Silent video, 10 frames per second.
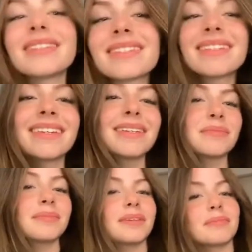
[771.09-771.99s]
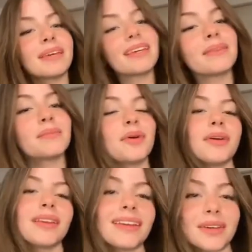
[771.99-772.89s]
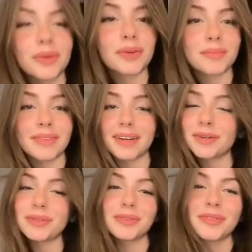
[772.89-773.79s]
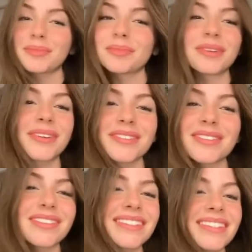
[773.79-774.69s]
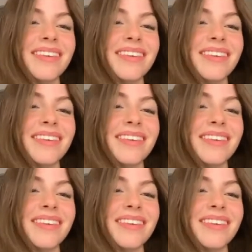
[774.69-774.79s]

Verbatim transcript: She's actually inspiring to do things. And I'm not saying, so you got to go get a master's in nursing.